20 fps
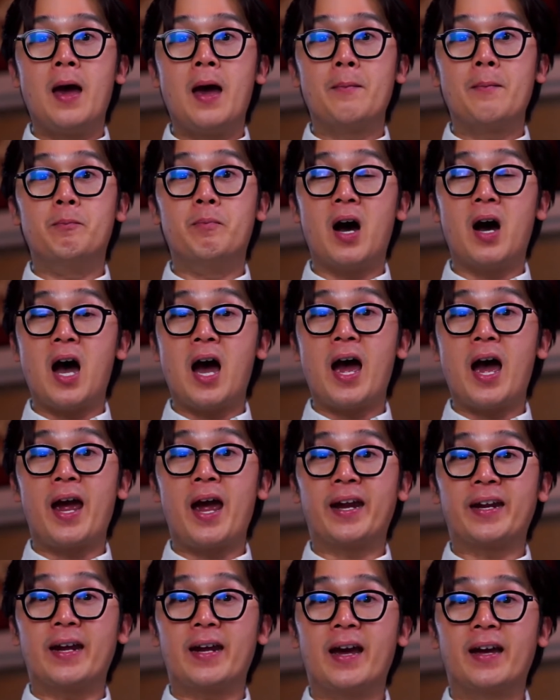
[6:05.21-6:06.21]

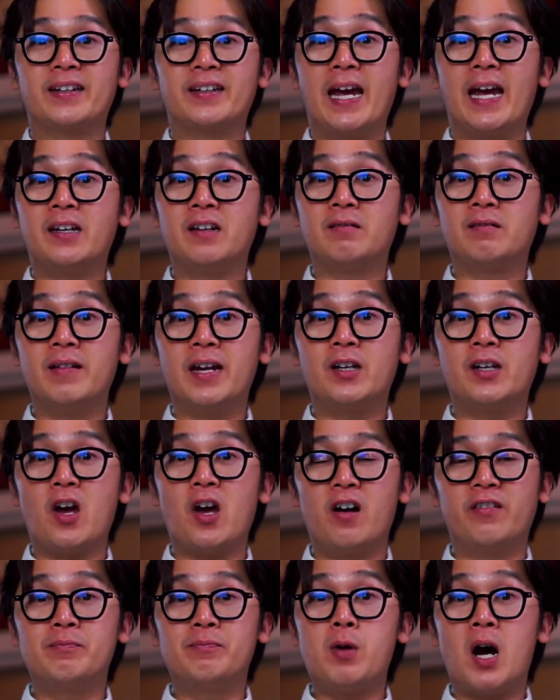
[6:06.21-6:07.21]
By uh, getting rid
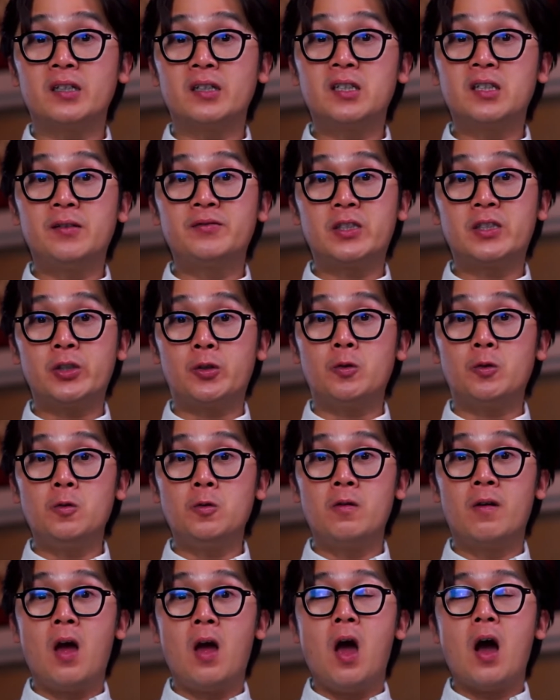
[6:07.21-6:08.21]
of positive two
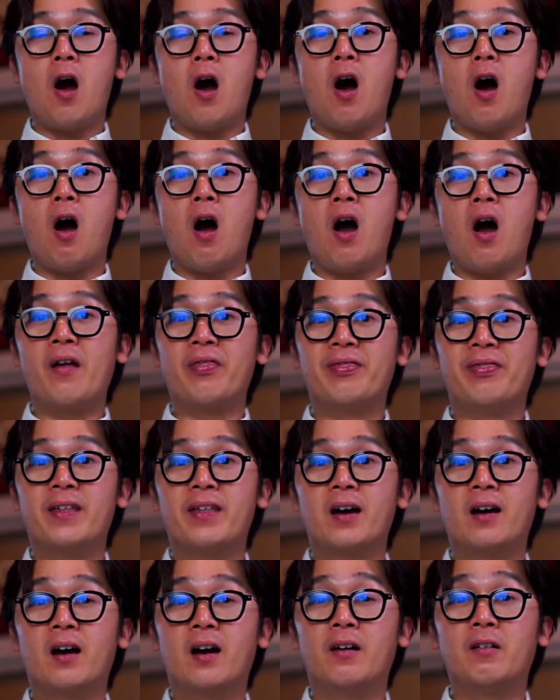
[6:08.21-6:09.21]
on
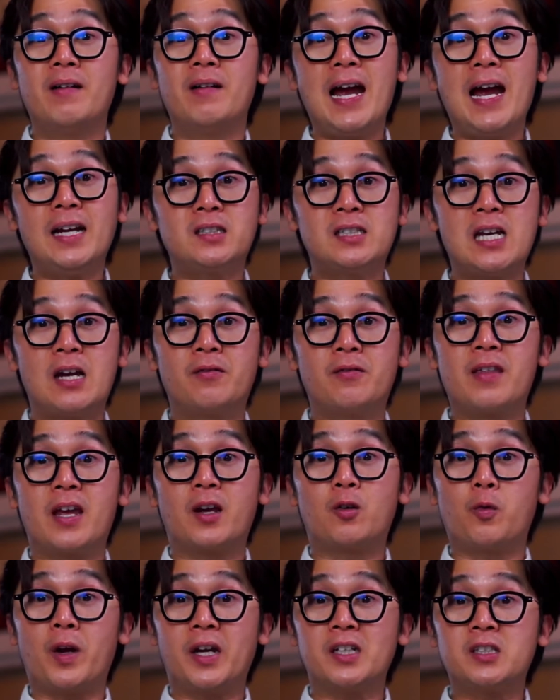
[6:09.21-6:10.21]
the right side of the
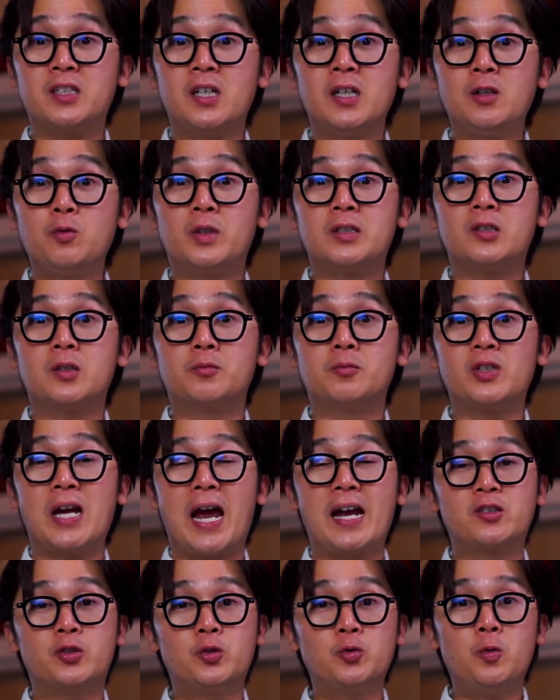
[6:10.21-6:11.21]
equation, we
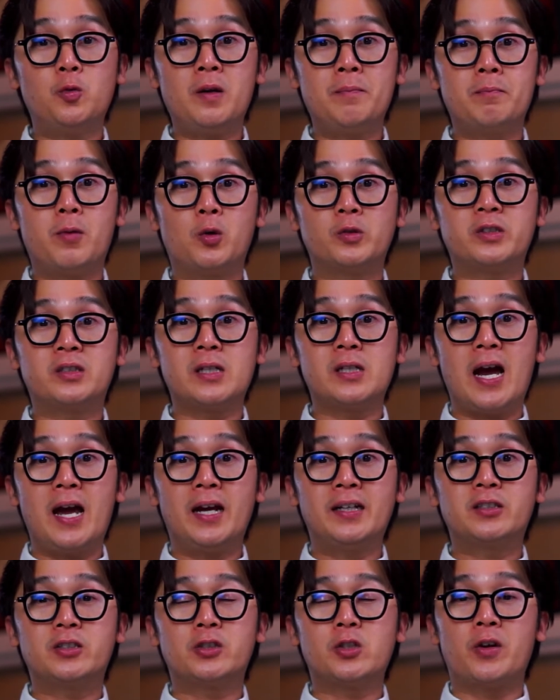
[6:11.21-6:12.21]
subtract two on both
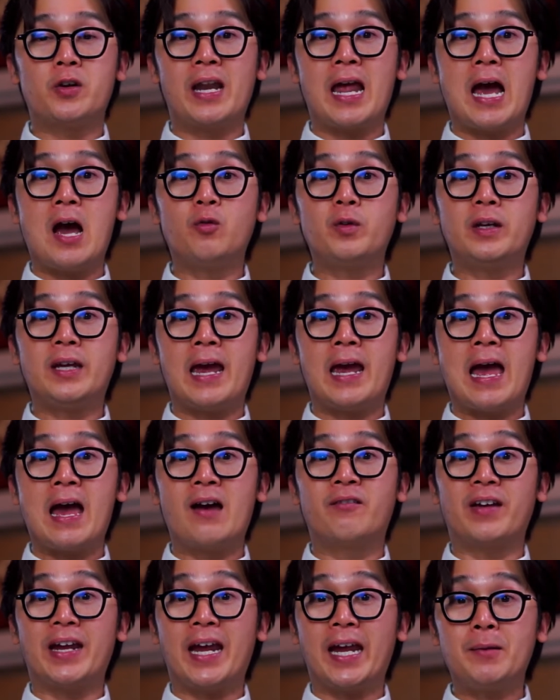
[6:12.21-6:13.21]
sides. So now we
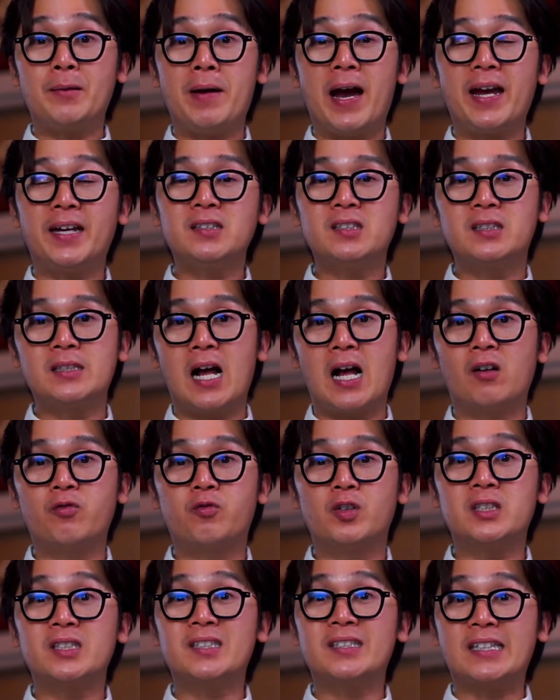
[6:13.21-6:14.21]
have a by itself,
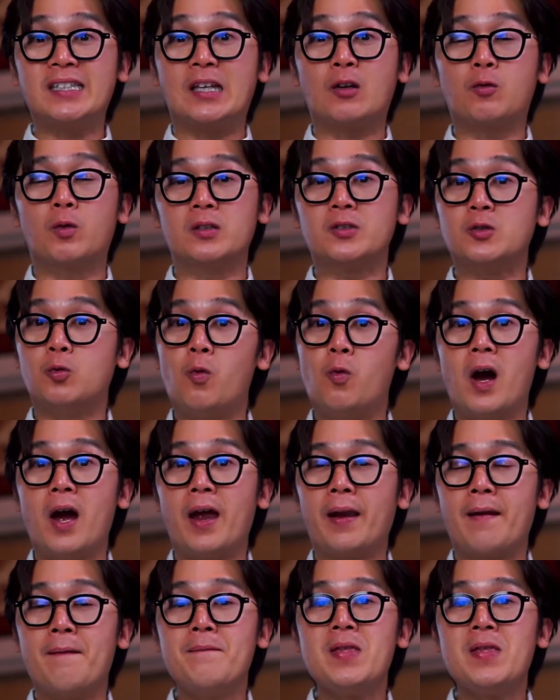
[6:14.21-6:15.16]
which is equal to one.